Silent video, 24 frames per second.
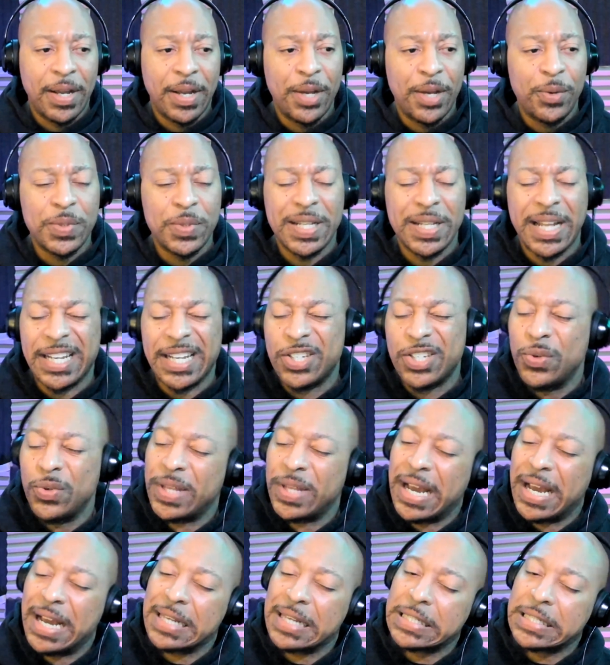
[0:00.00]
It was like
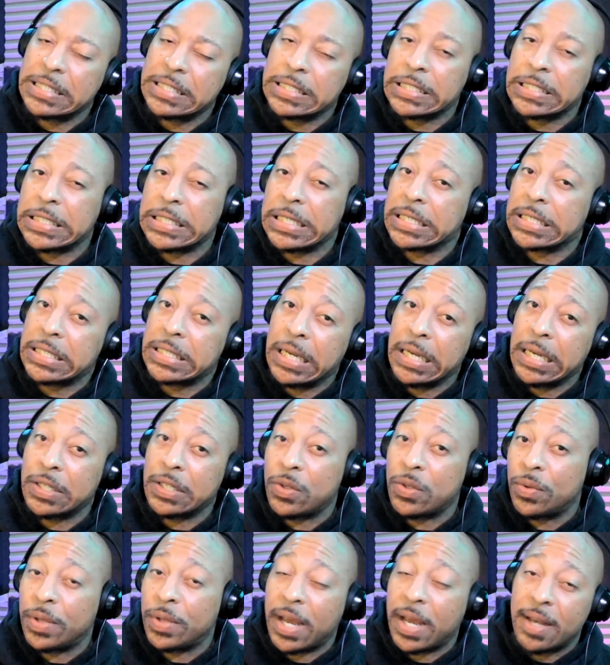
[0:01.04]
2016,
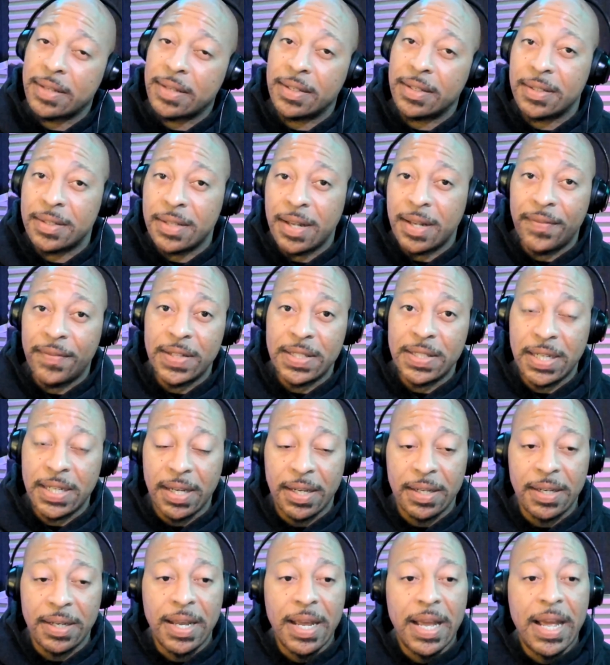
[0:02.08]

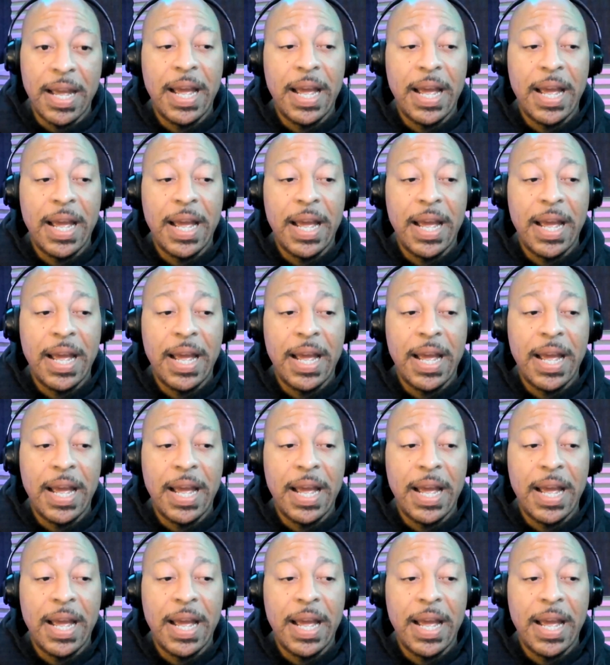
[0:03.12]
2017.